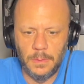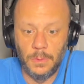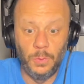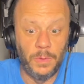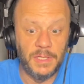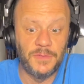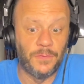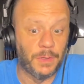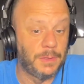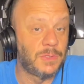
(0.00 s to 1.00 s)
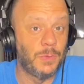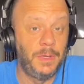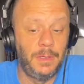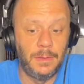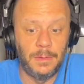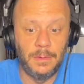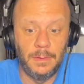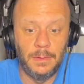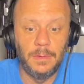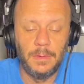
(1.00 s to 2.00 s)
Ooh, that's freaking sweet.
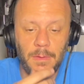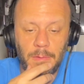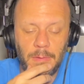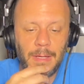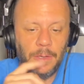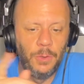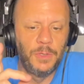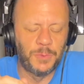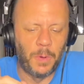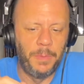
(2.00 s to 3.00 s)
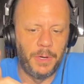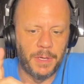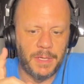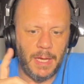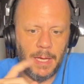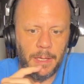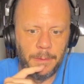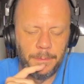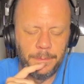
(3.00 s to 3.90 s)
I knew this premiered at Cannes.